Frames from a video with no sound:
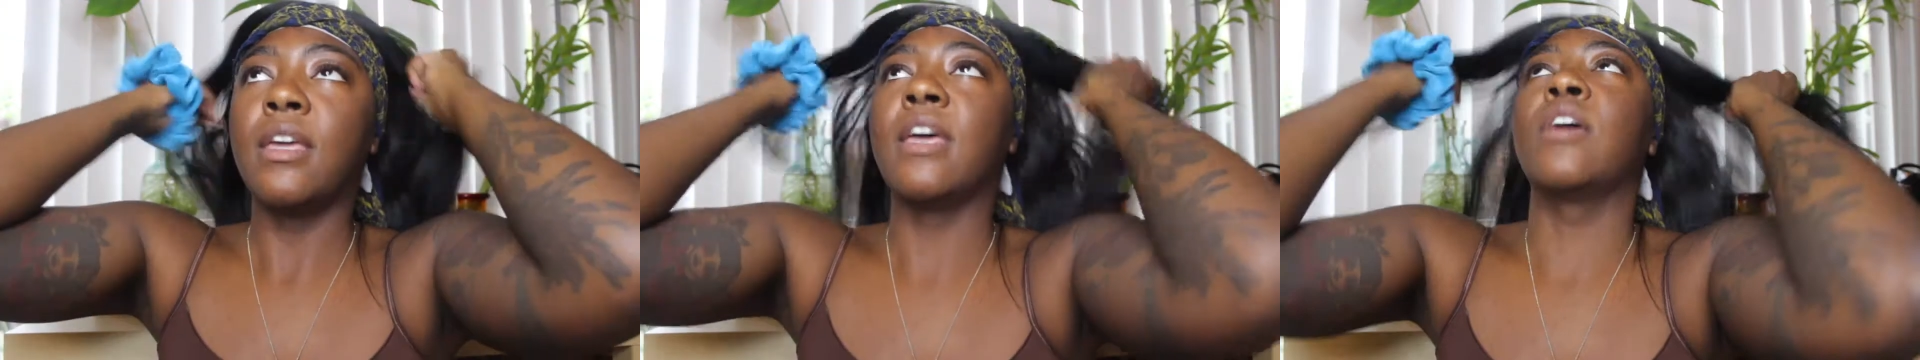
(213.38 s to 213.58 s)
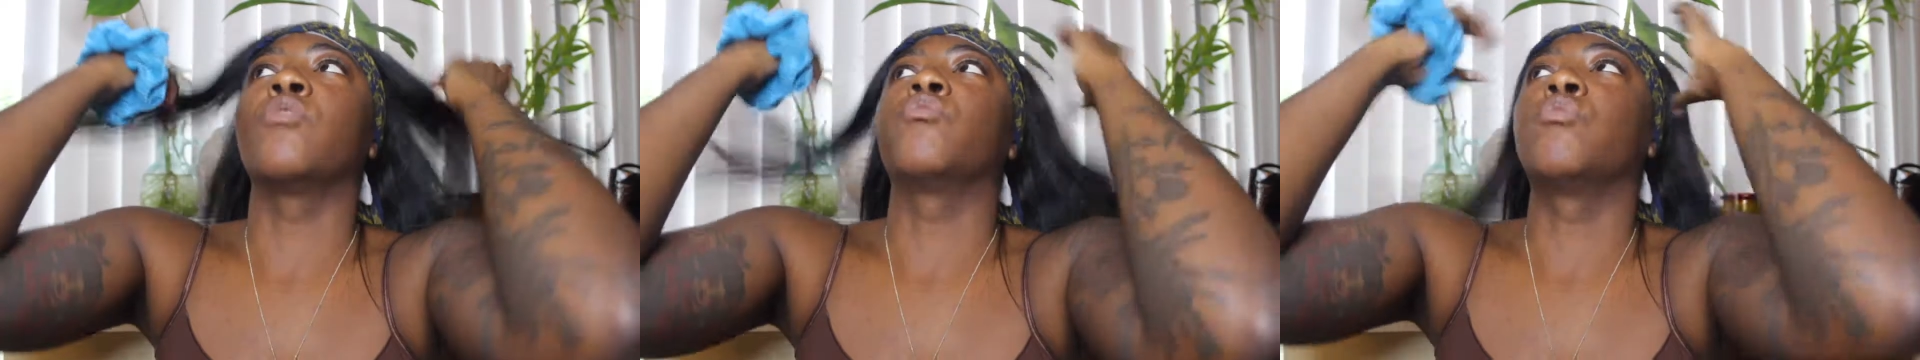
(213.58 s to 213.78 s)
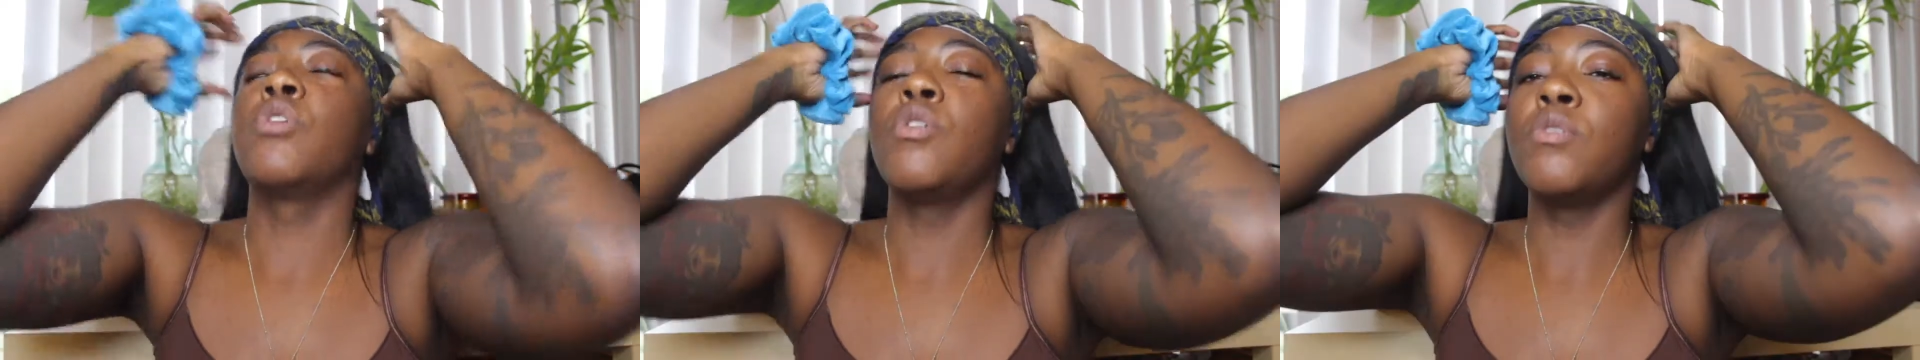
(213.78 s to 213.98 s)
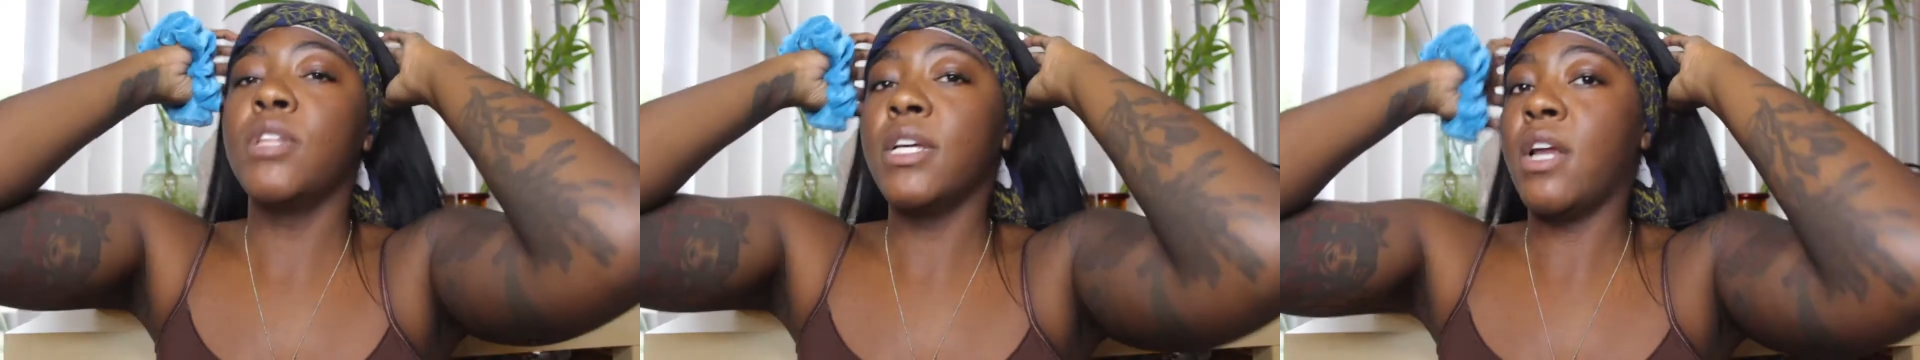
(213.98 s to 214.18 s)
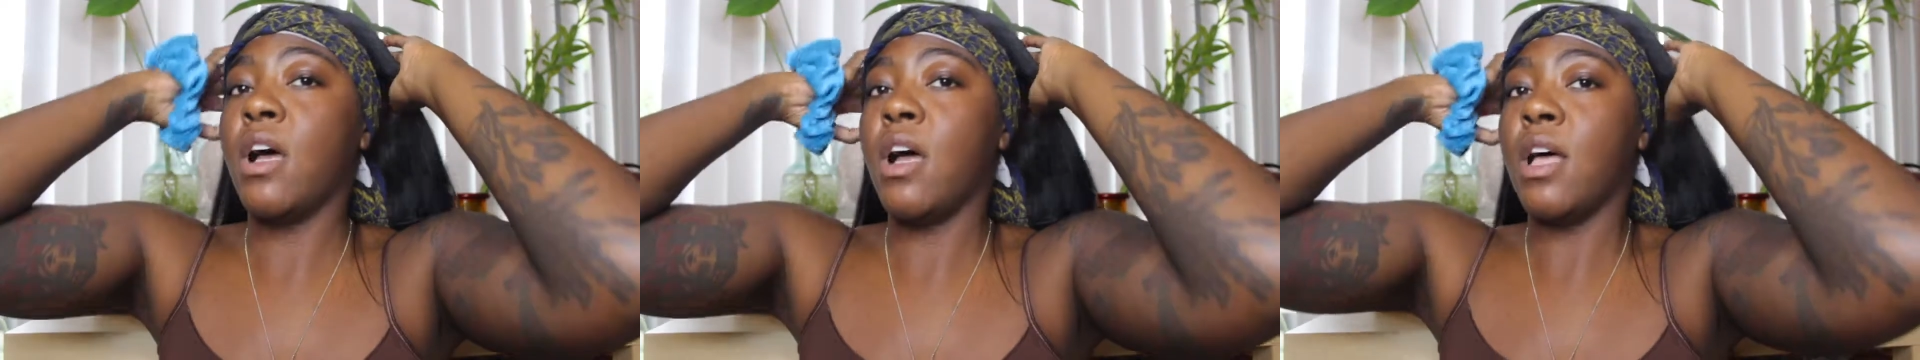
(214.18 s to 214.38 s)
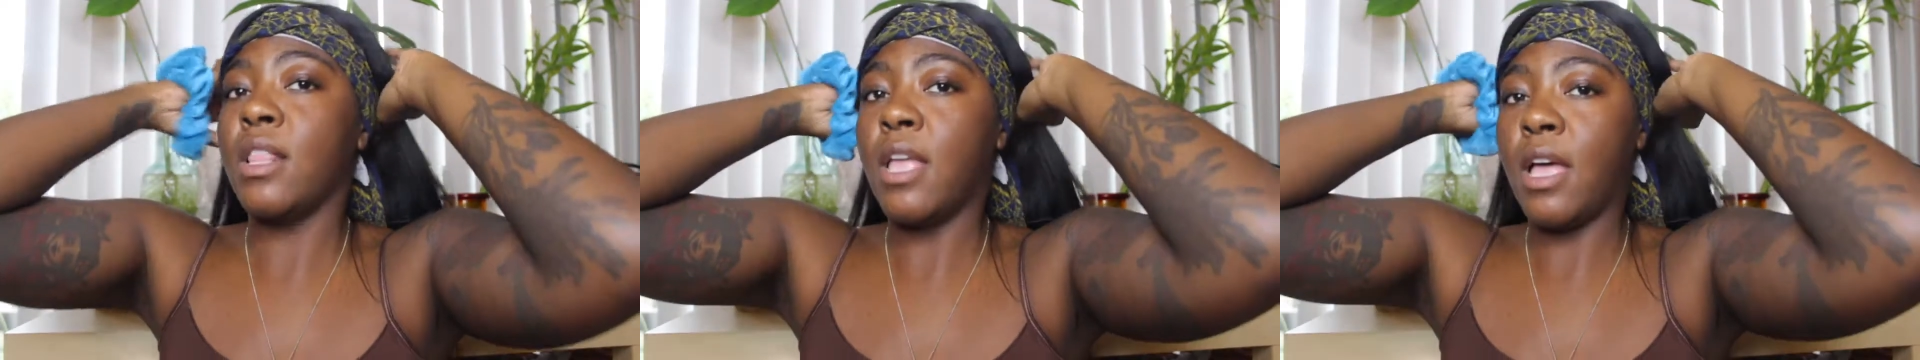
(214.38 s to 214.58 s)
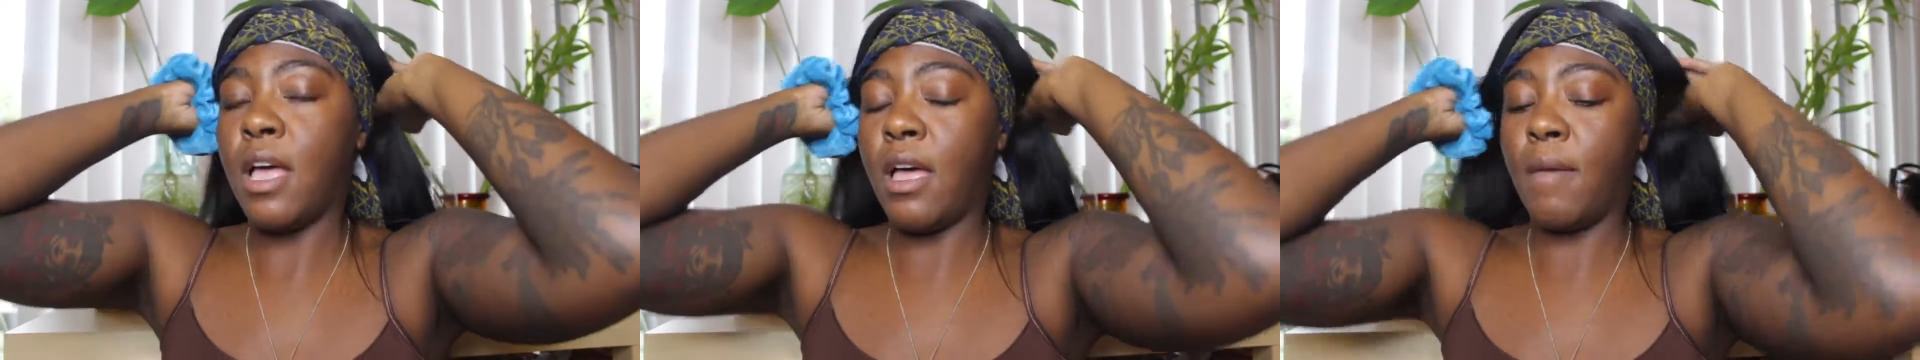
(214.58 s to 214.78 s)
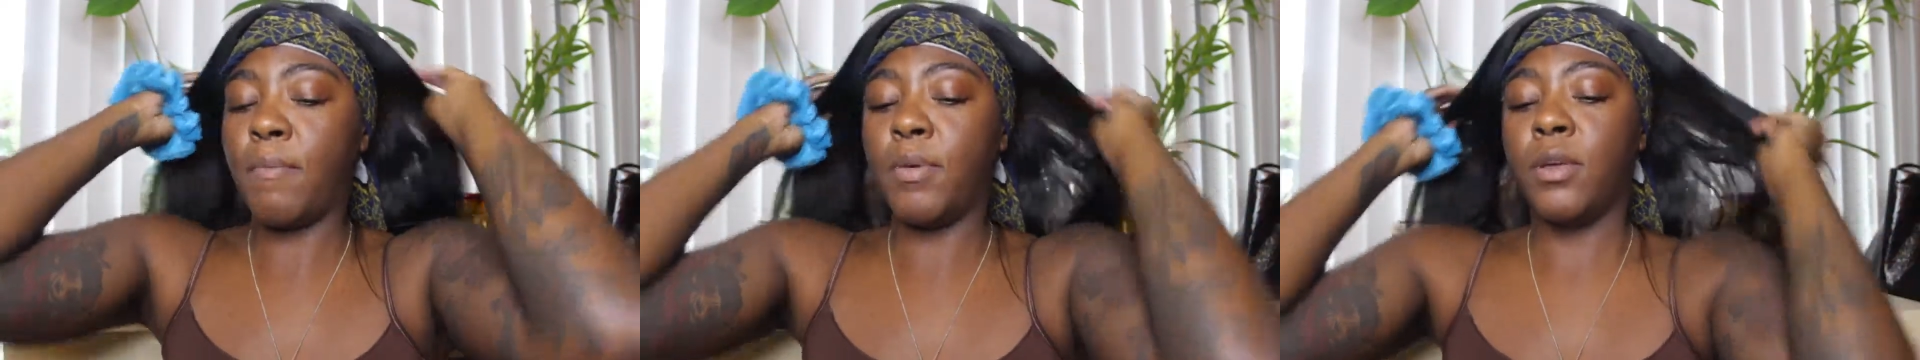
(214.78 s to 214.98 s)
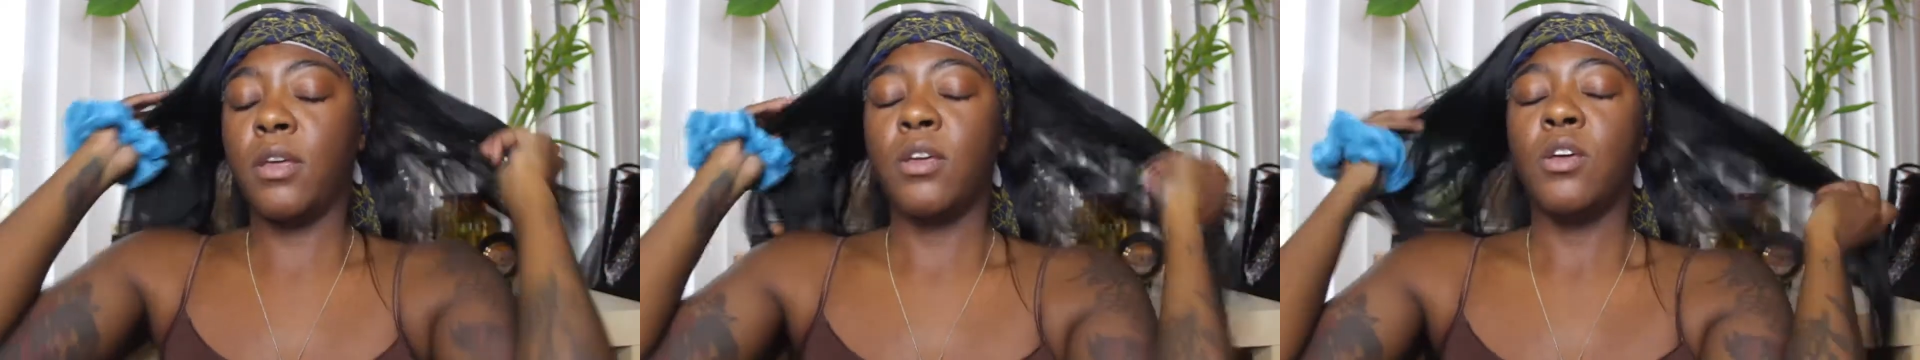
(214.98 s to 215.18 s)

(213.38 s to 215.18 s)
and roll it all up.